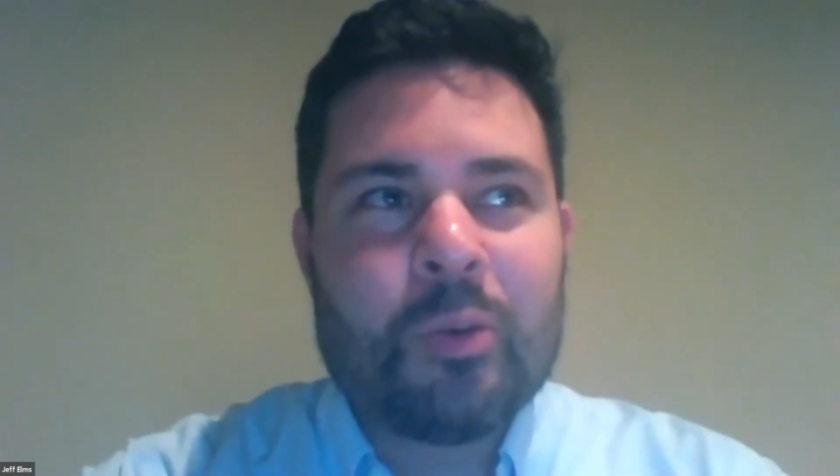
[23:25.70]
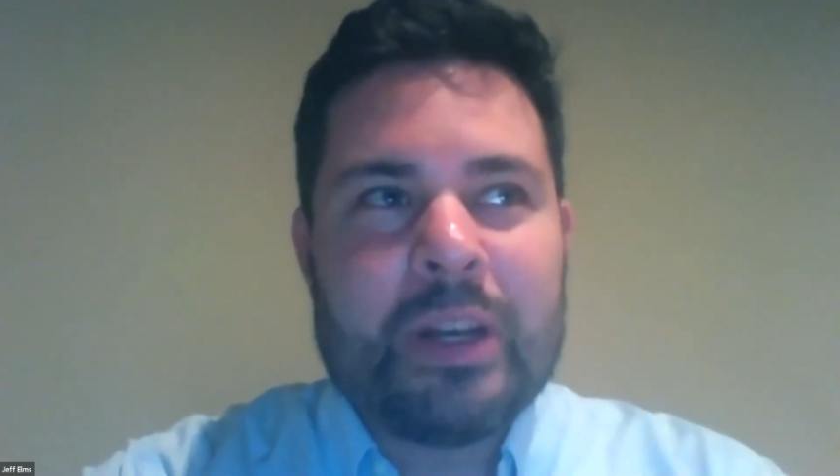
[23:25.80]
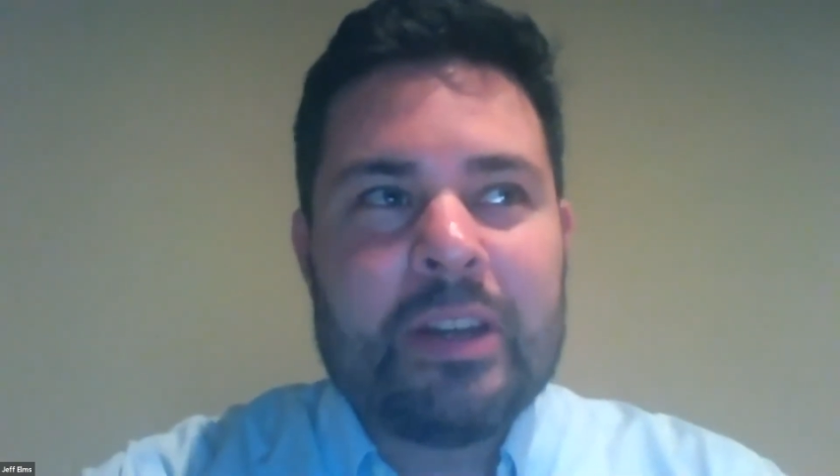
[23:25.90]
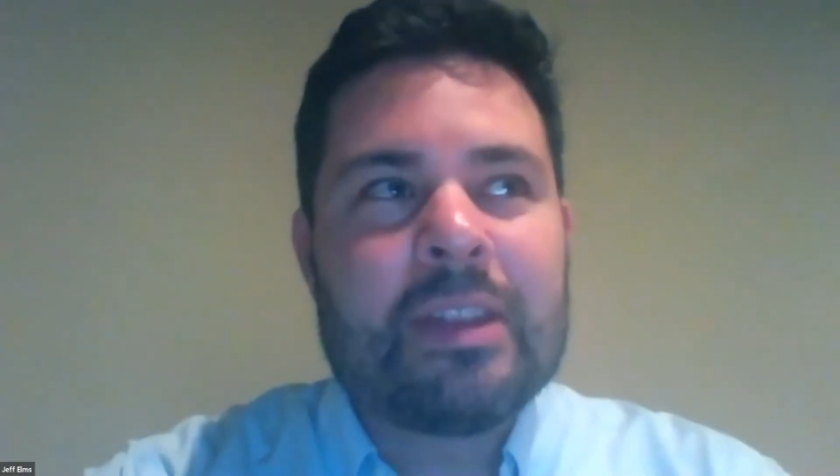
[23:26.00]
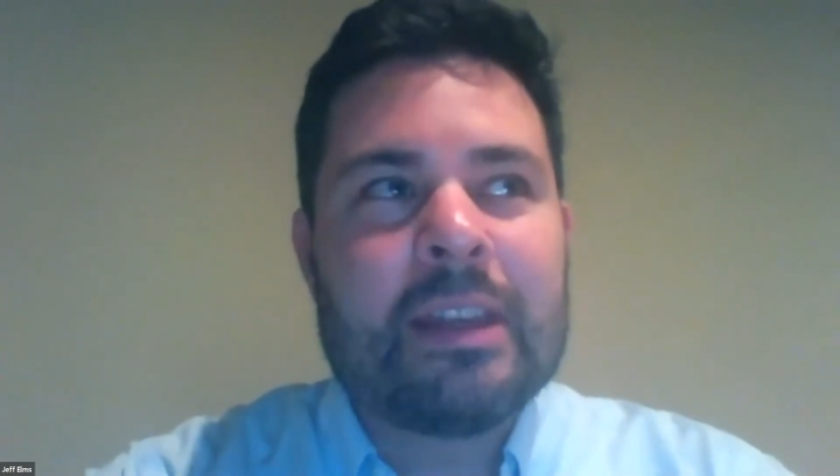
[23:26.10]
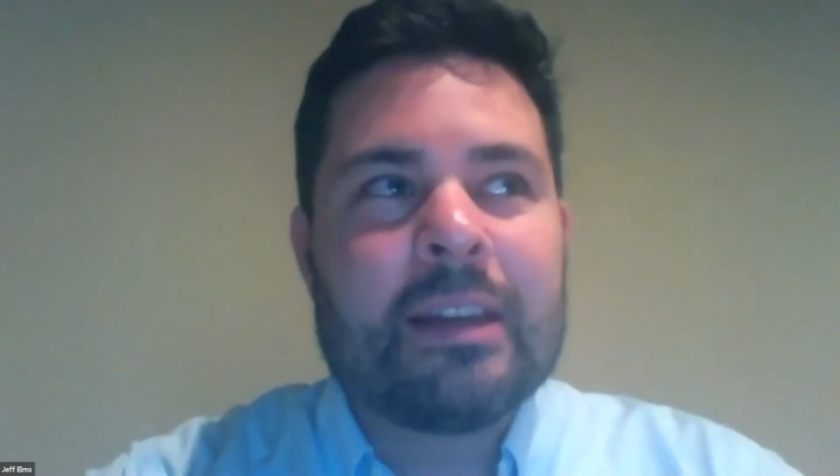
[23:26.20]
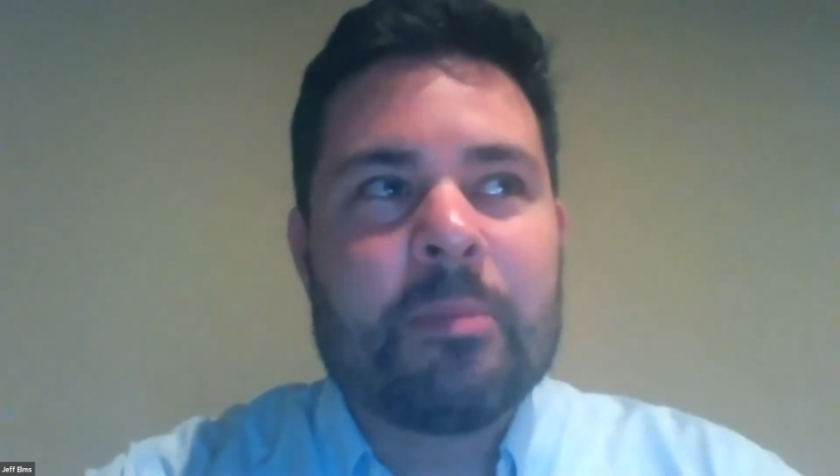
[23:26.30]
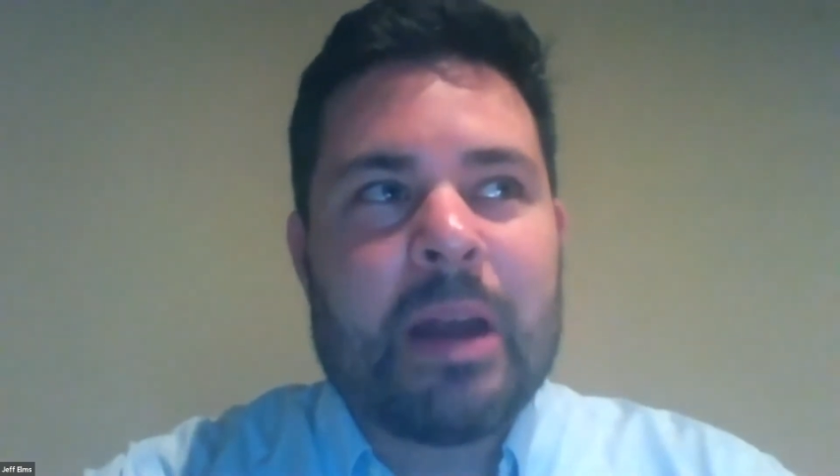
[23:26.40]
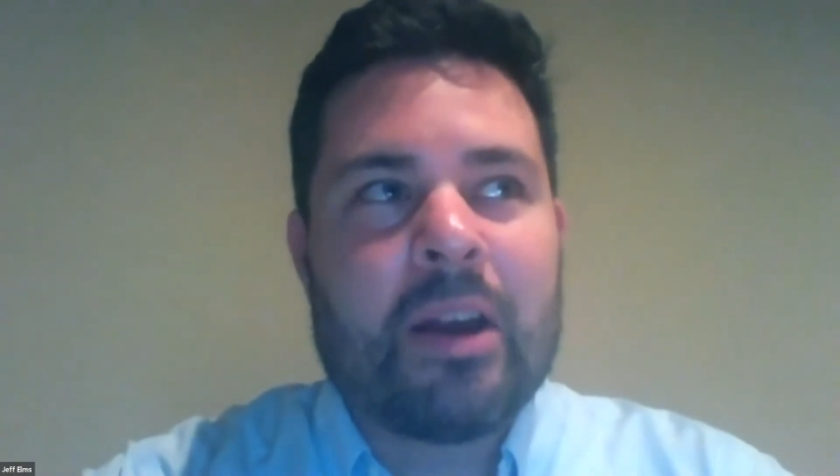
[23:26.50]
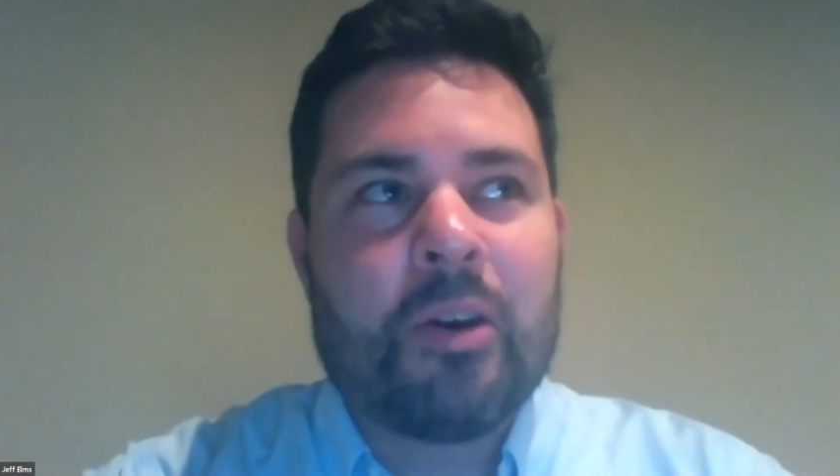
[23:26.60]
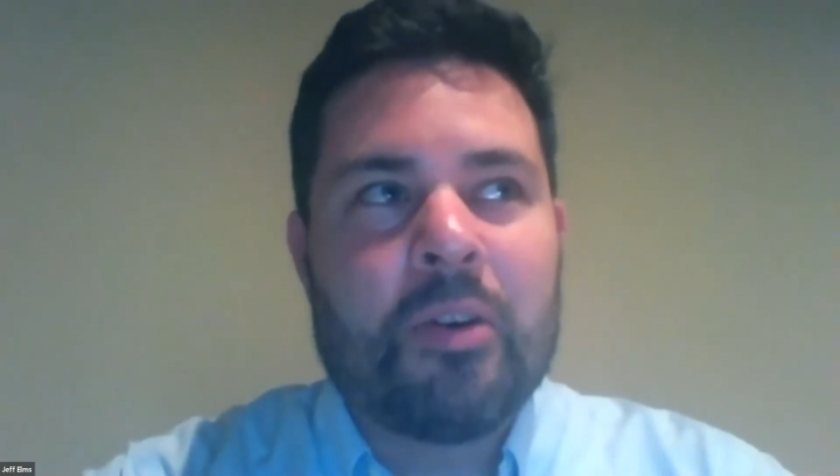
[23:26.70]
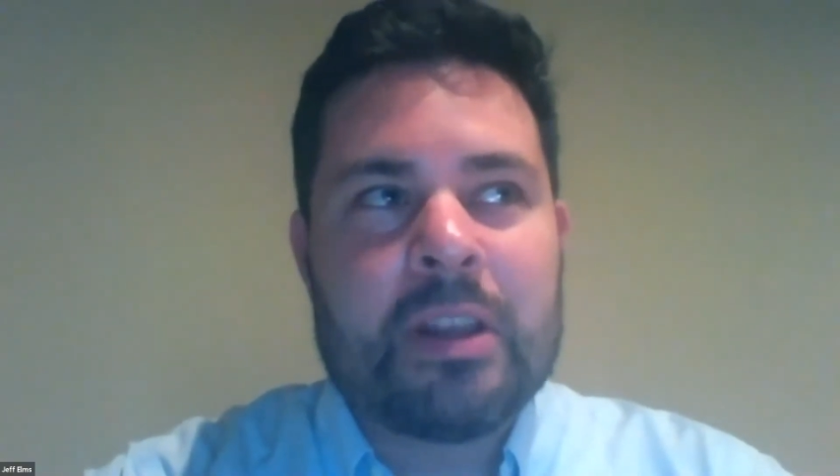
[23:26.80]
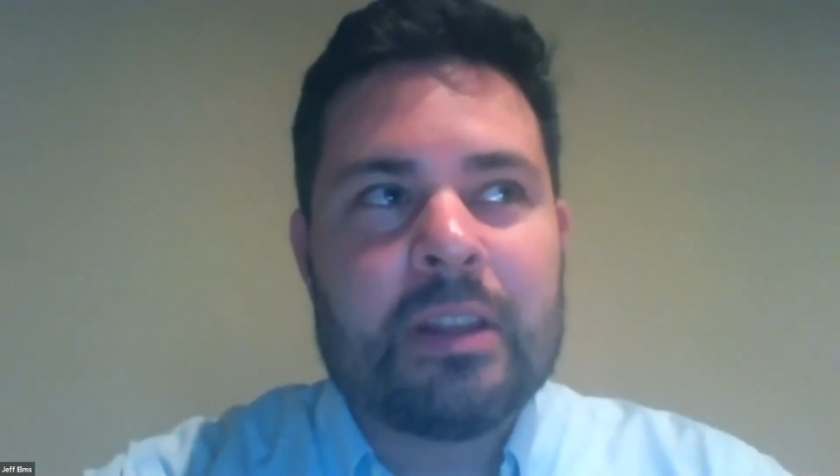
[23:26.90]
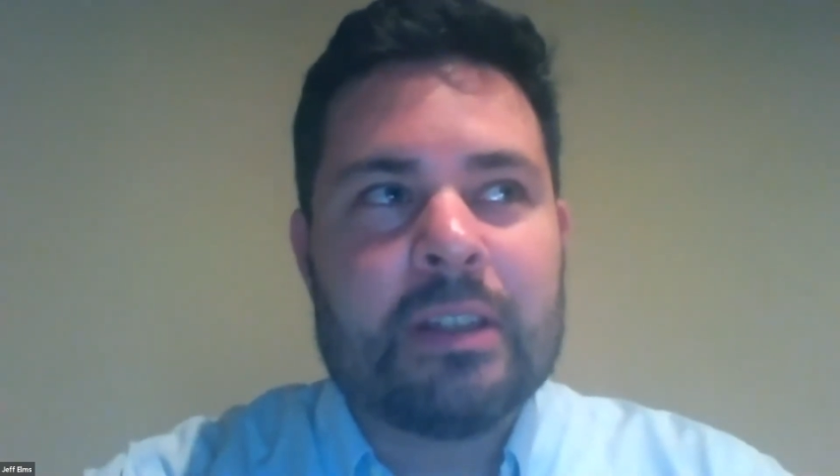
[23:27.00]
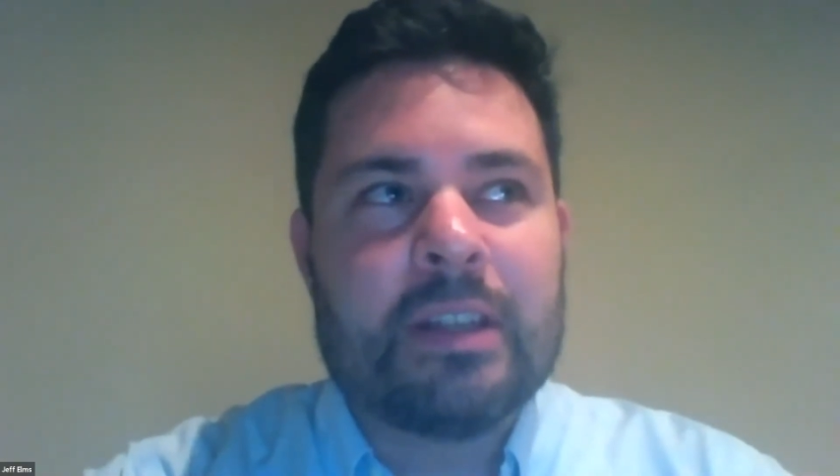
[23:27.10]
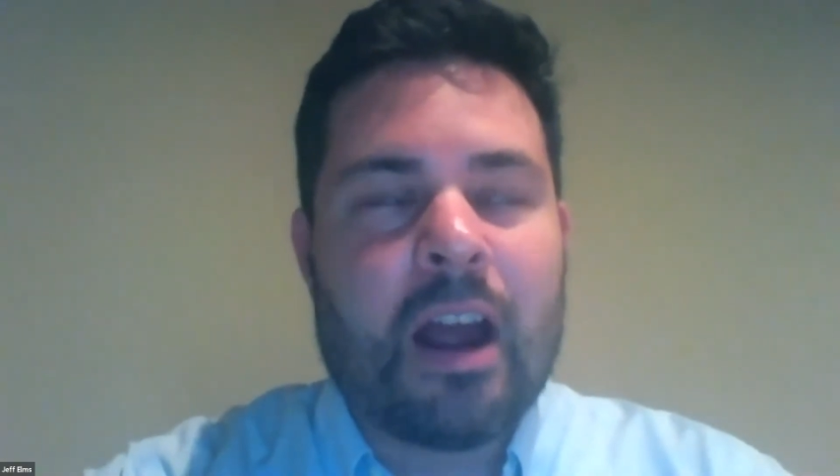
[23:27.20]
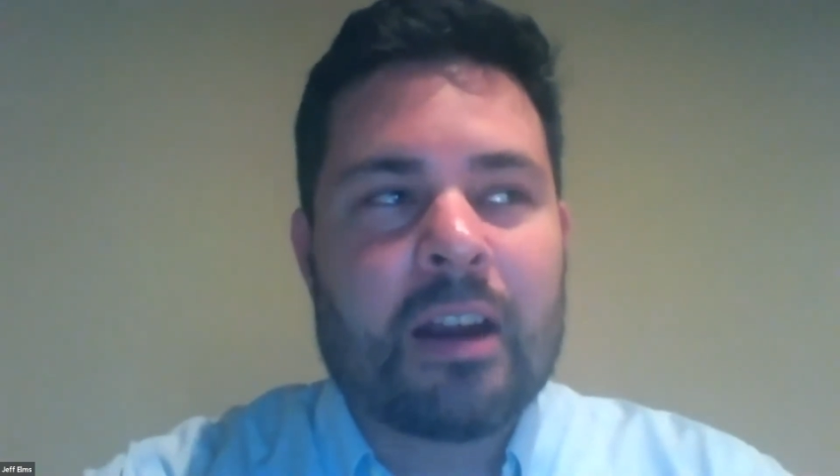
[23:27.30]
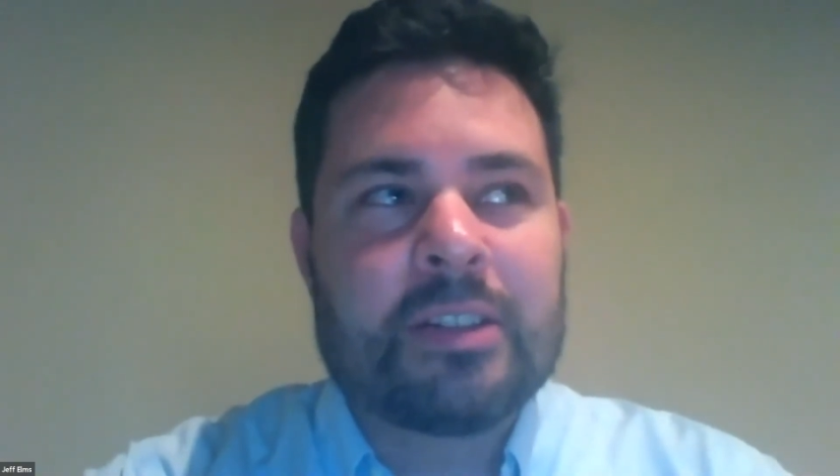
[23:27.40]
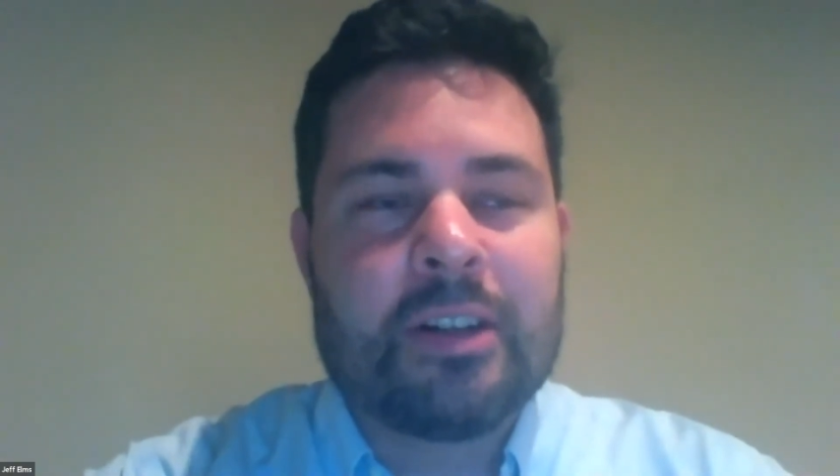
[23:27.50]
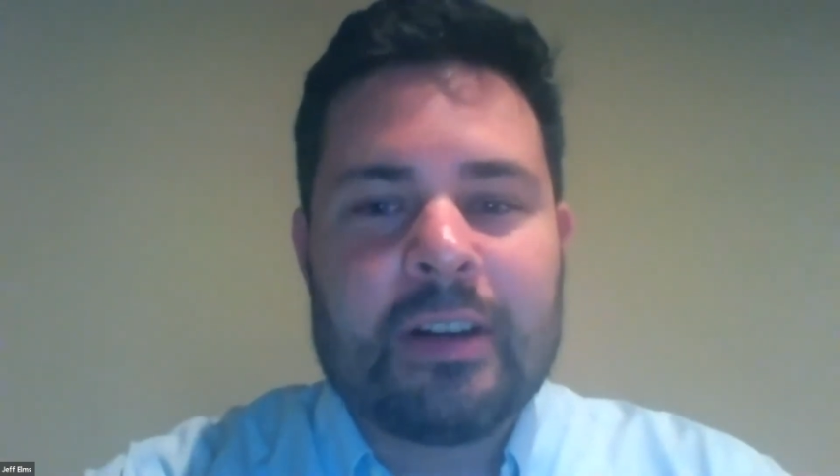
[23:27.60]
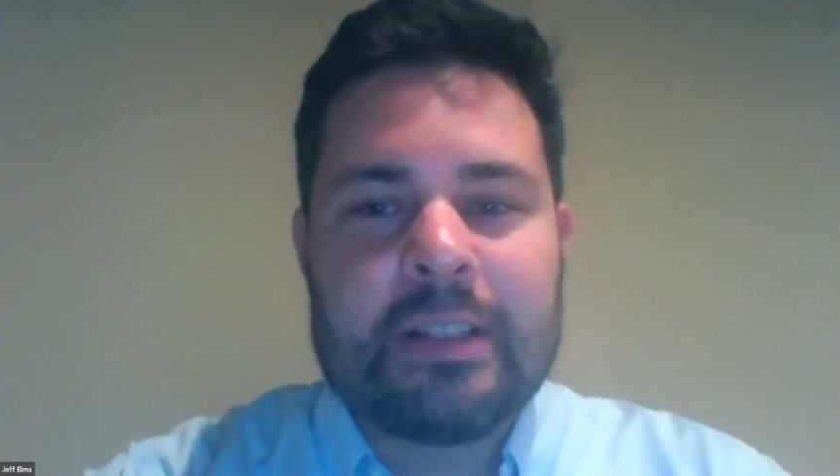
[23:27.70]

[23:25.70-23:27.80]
when you think about going to the doctor,